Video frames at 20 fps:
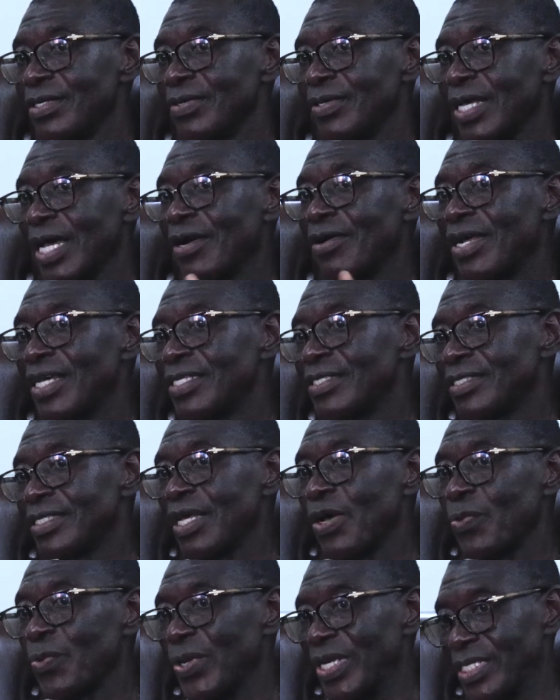You can
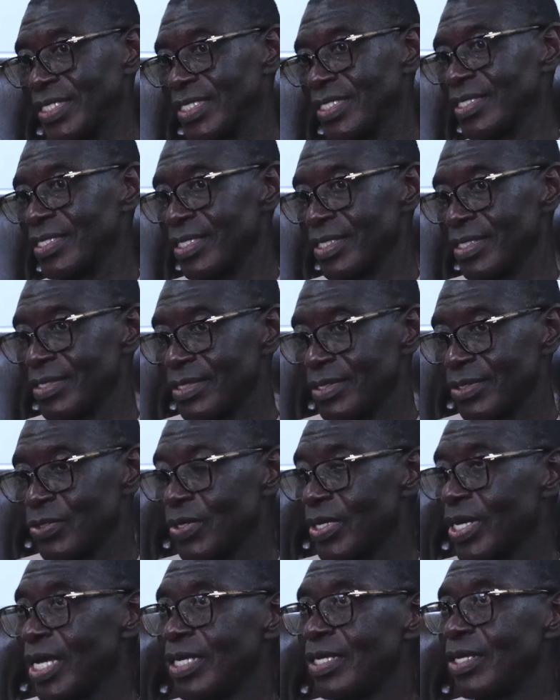register with
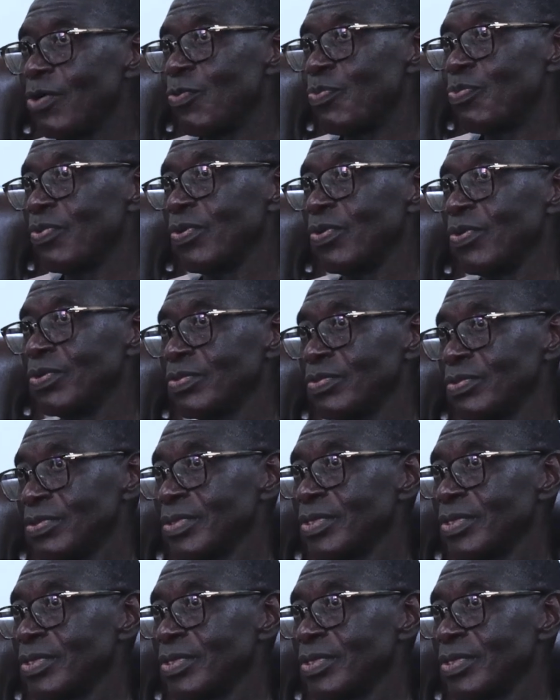so that they will